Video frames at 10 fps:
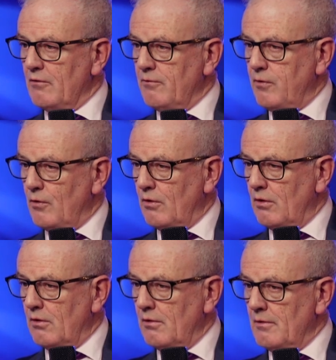for
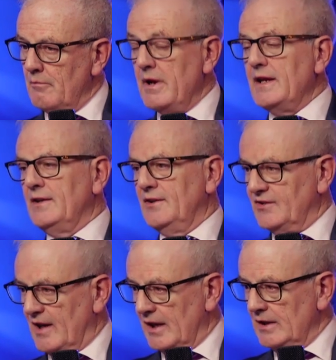me,
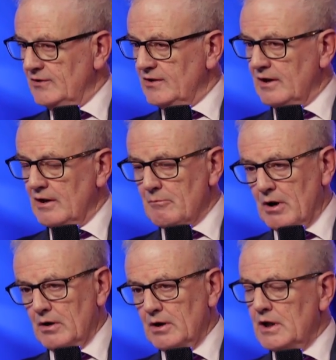say, sitting in
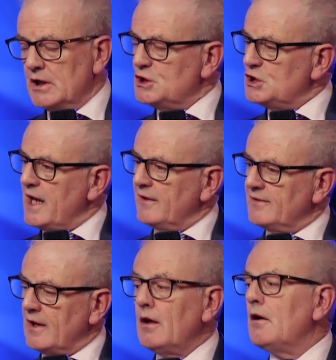my chair, to
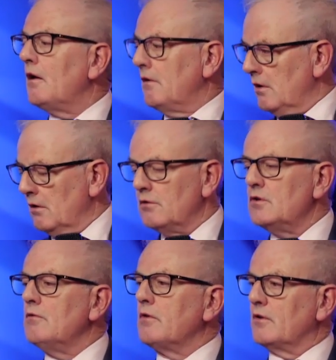say, oh,
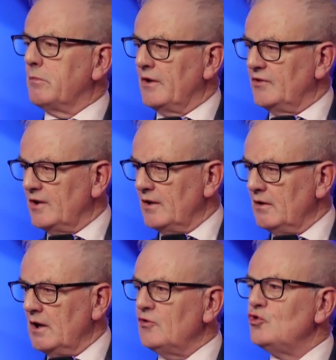you've got to police it.
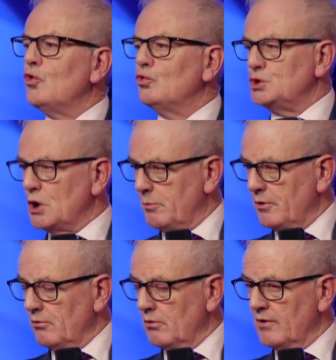It's your job and
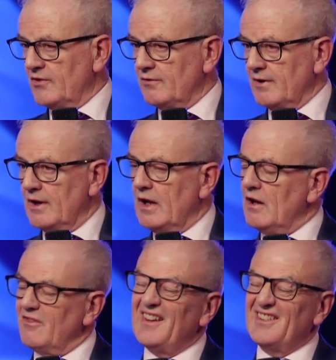all the rest of it. I
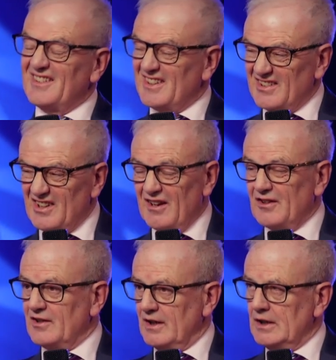think as a
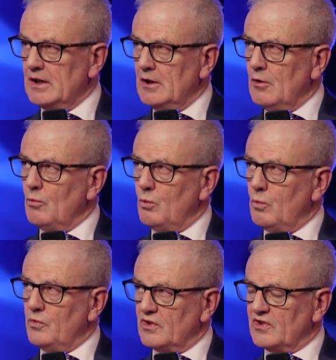society, mm.
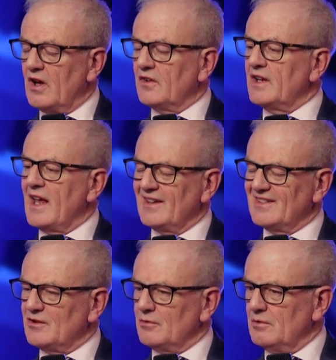society has
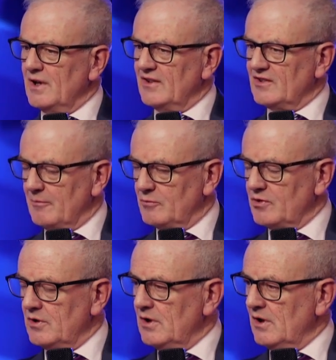to accept
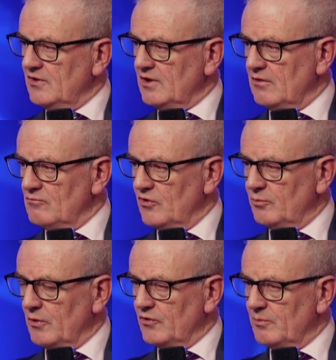a certain
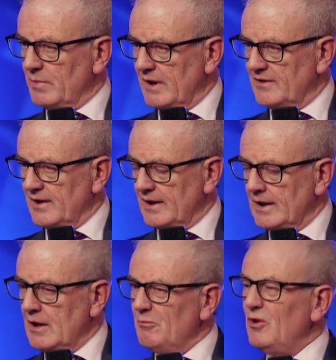responsibility
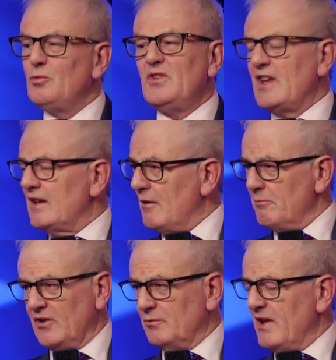because we send out
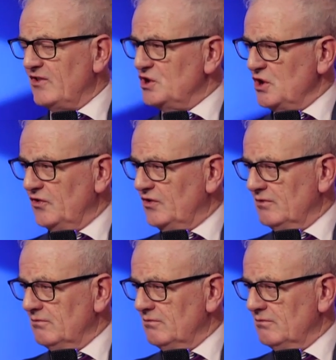mixed messages